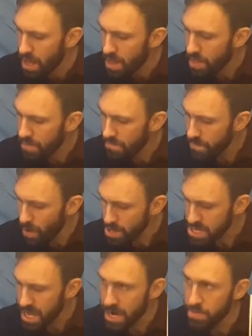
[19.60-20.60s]
The first
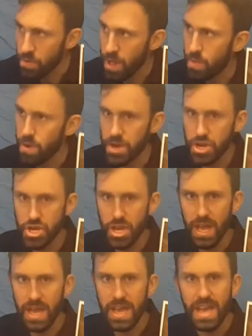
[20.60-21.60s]
animal I want to
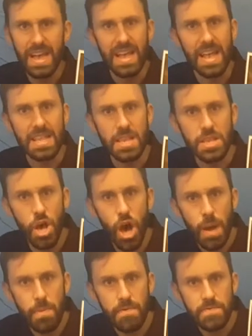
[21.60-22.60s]
share is a
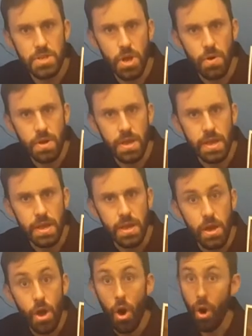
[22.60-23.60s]
type of donkey,
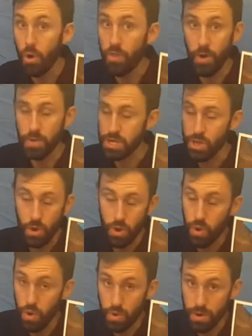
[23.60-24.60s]
although it's not
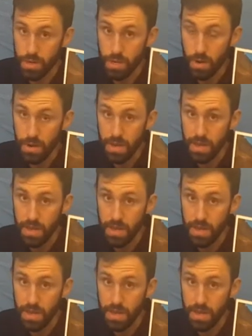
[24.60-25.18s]
called a donkey.